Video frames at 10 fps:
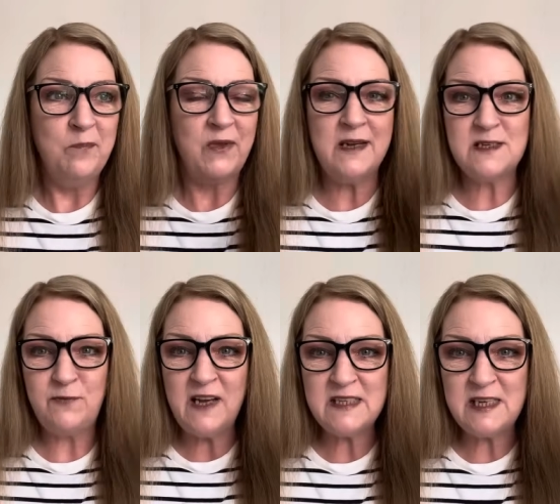As
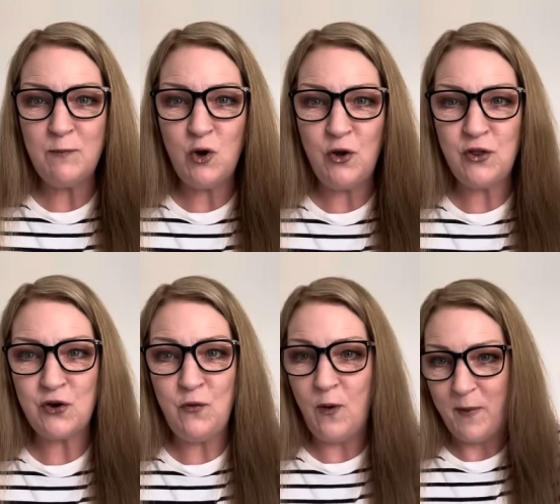fast as I'm going
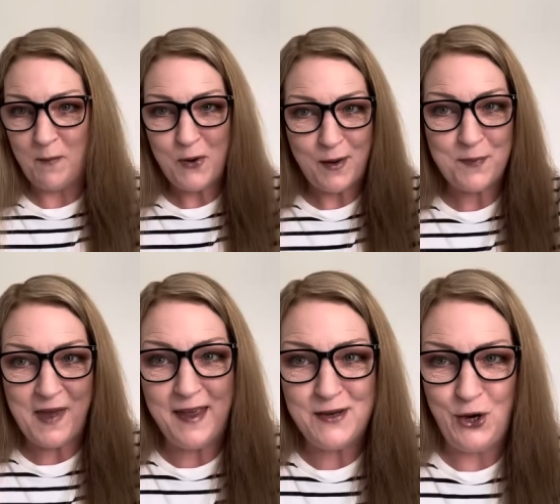through them, I'm, I'm
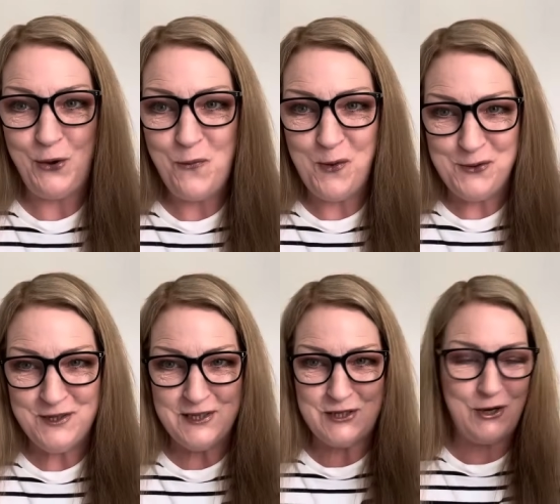getting new
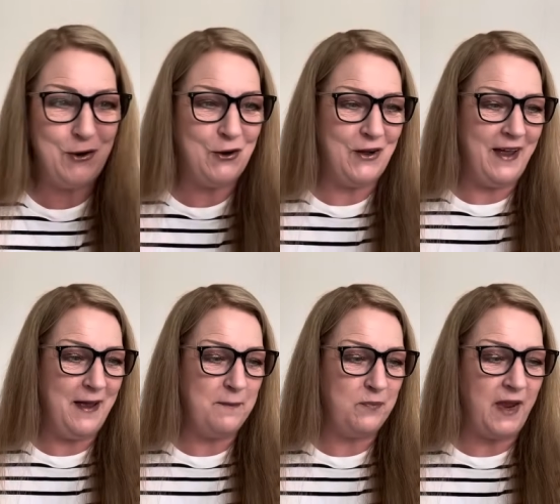ones. So
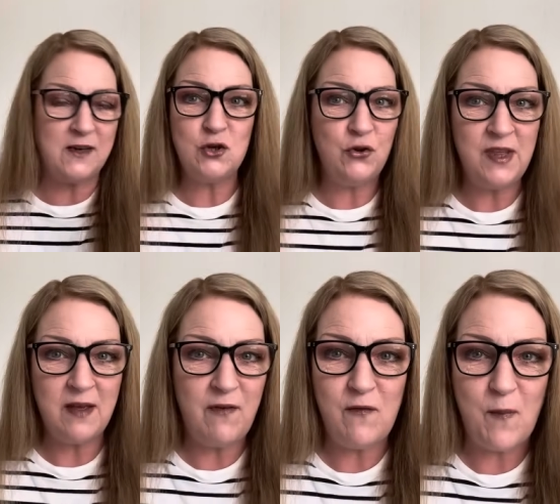um, I don't think
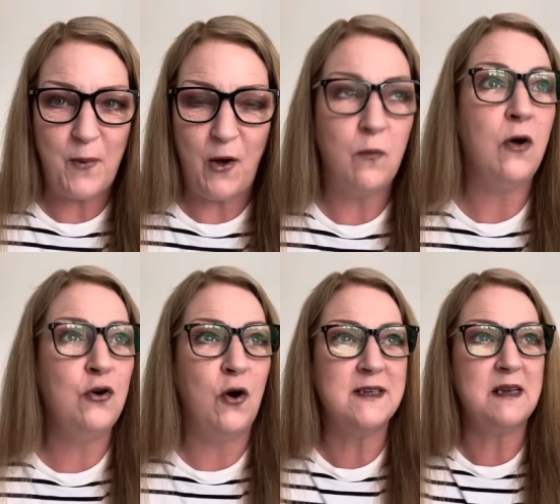I've ever bought, well,
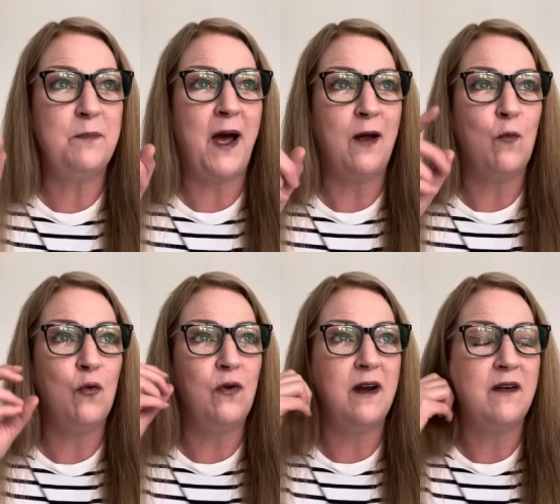no, I did buy
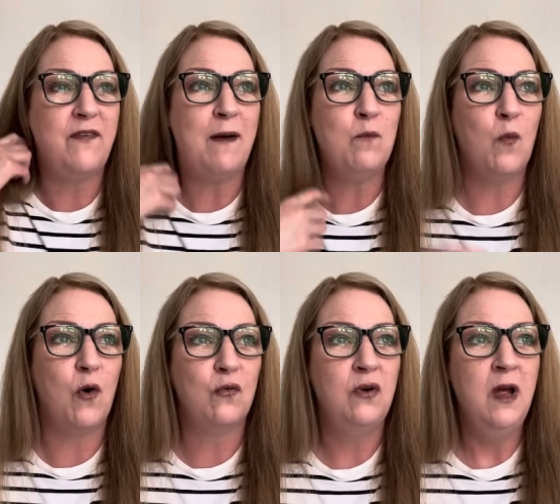one and have have
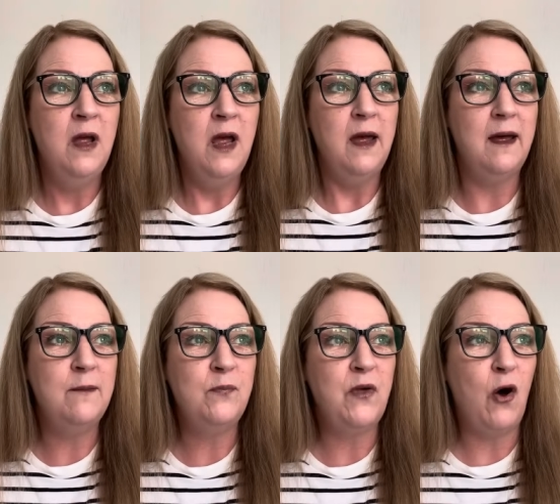one
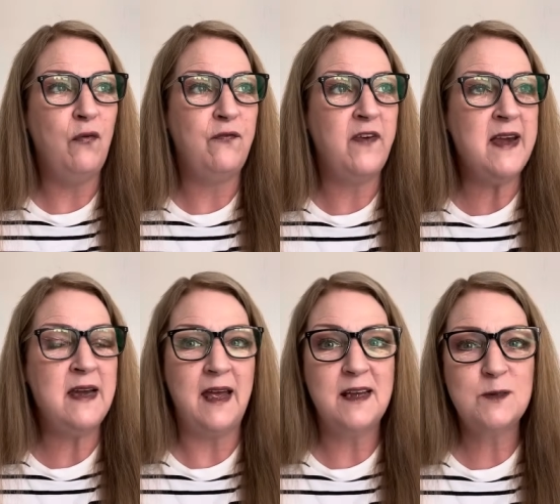um, off
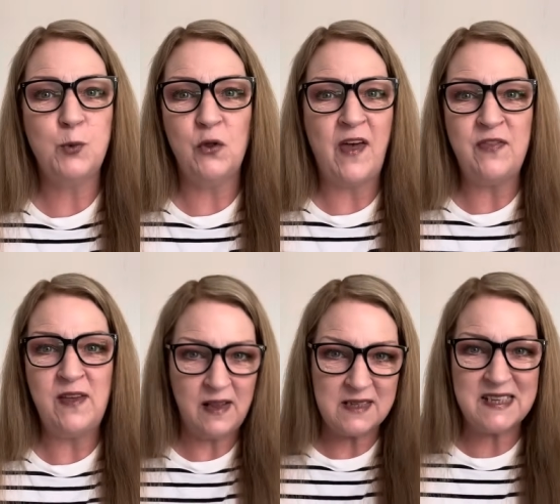Vinted. But I
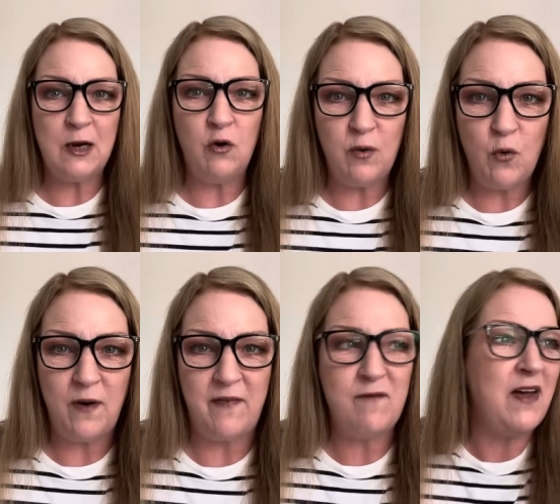think that's the only one
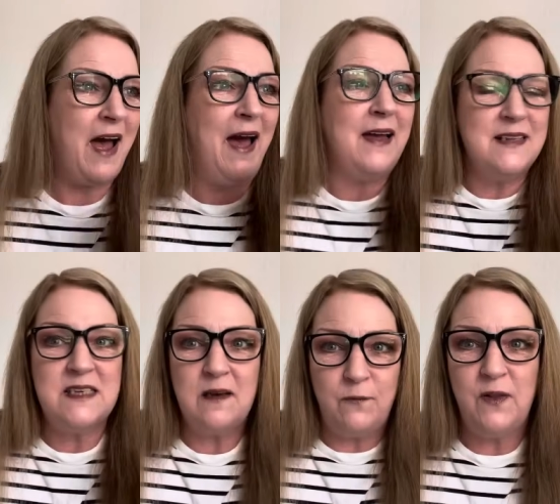I've ever
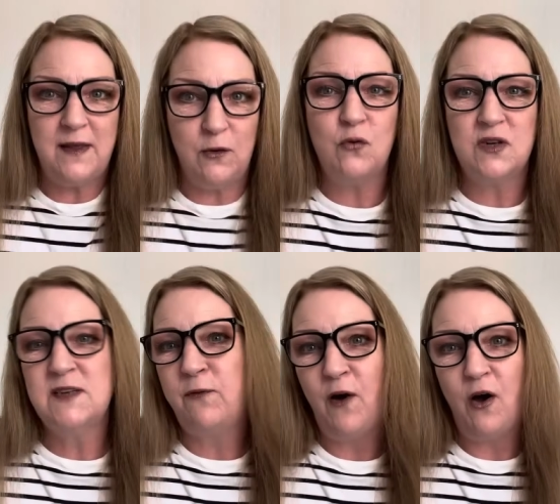actively looked
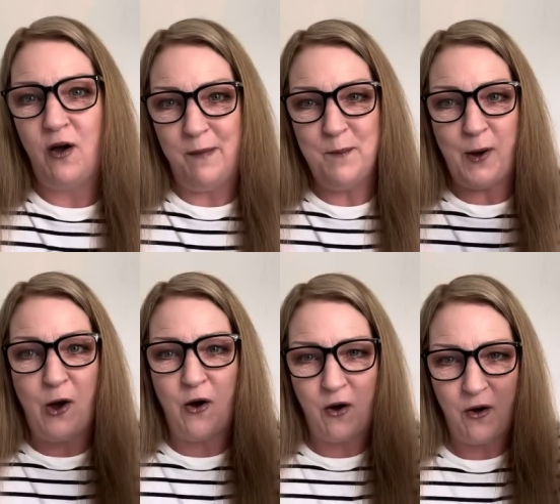for and
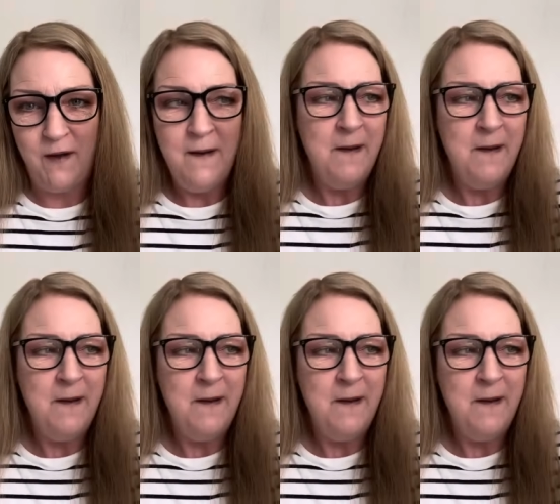bought.